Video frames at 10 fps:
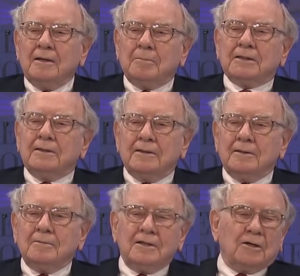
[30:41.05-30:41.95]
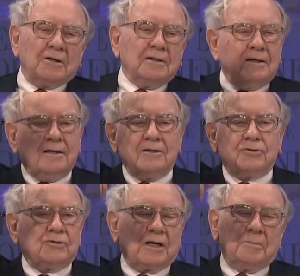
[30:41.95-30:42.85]
But, you know, as
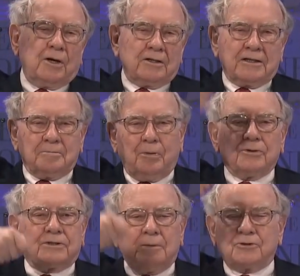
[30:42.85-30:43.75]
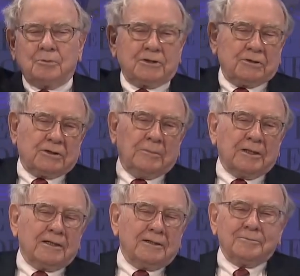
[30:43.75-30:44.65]
soon as I bought it, they pulled some switch or
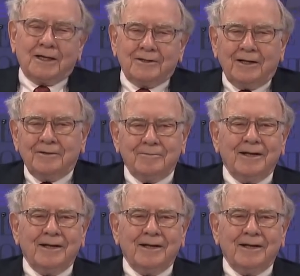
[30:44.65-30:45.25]
something, and it, it, it